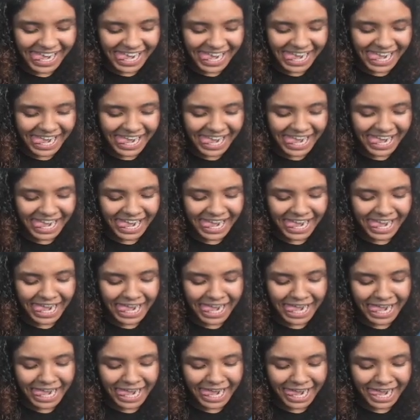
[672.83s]

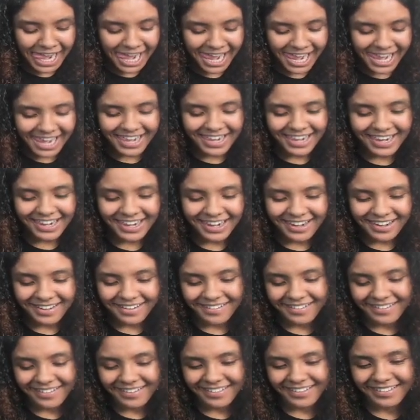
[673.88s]

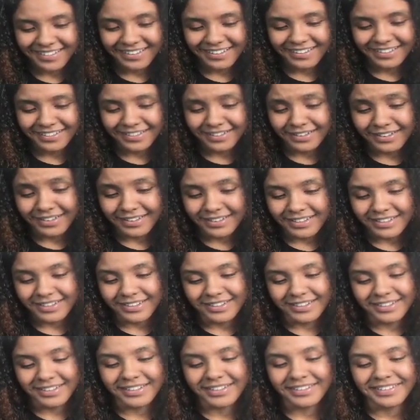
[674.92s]

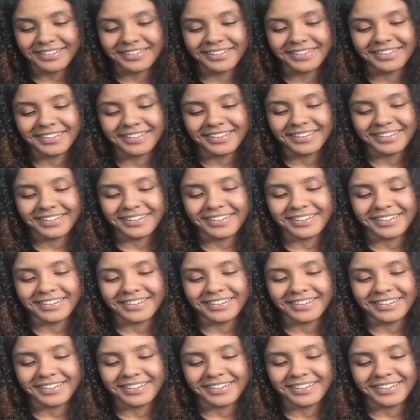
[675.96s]
(not speaking)